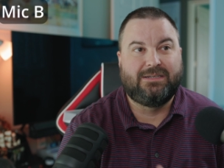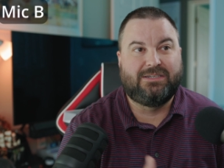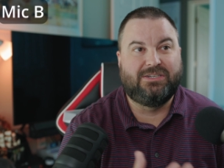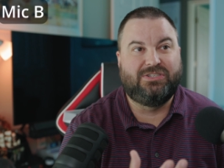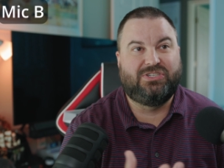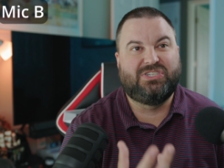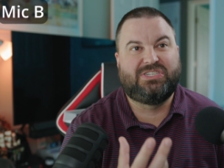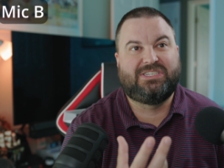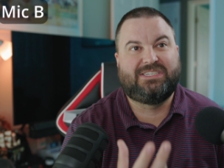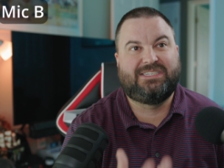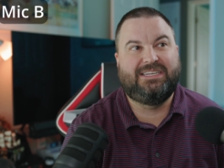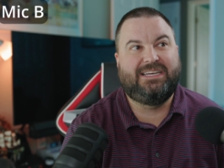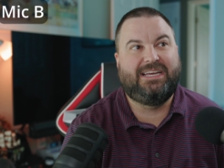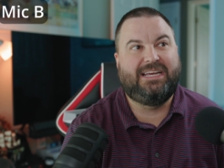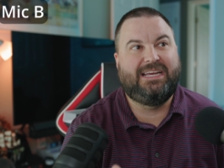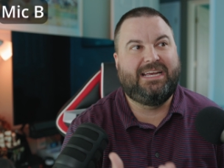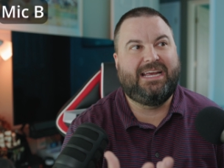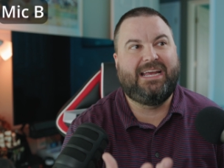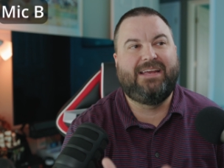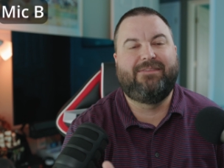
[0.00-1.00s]
to just
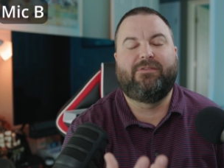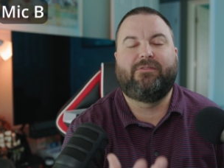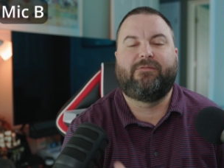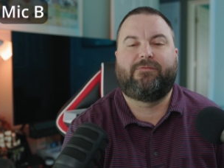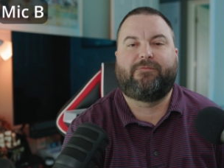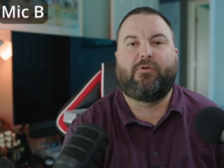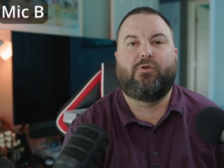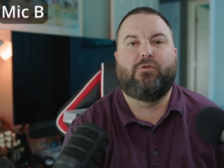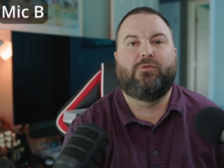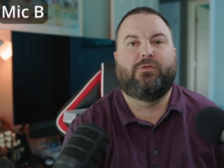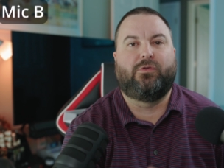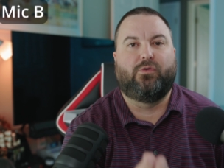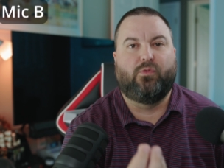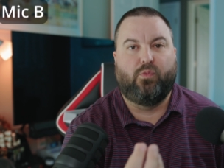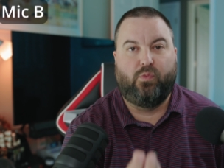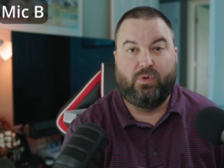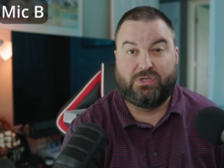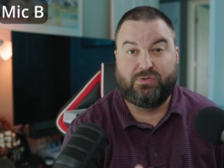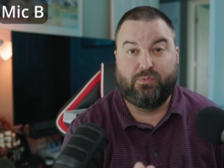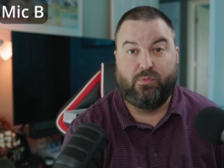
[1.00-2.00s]
see even further
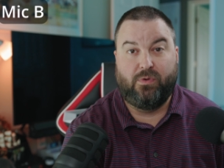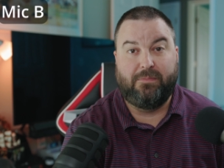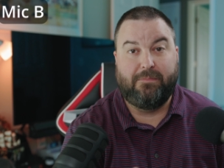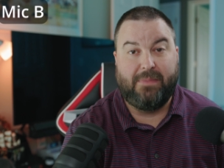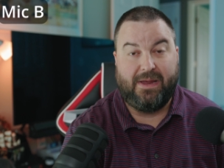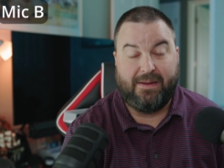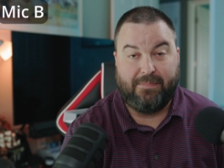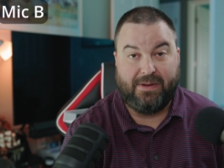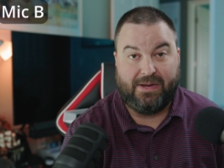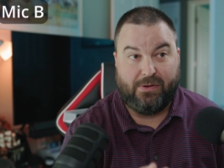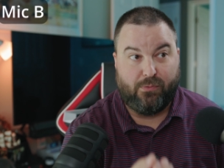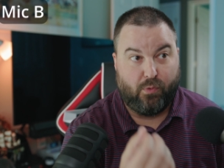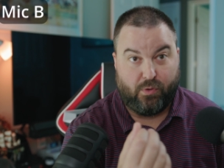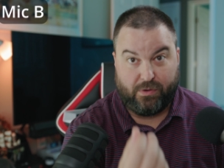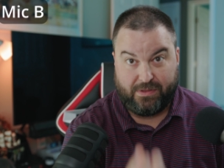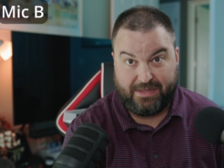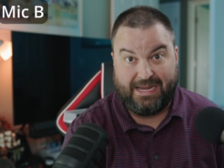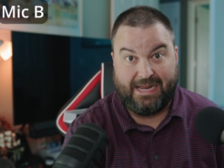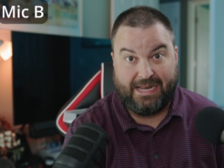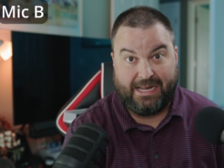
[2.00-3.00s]
which one may be
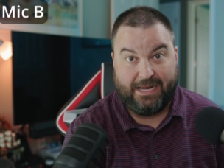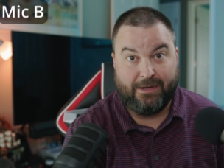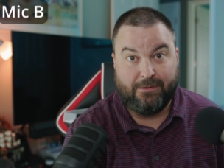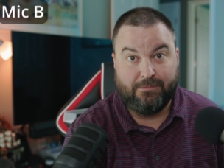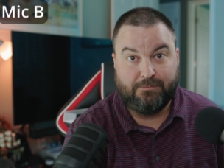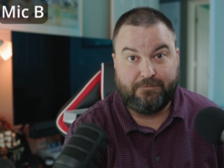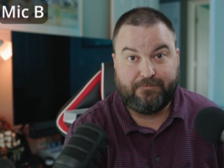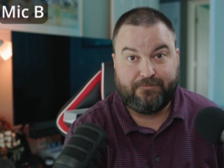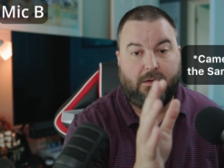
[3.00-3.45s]
worth getting.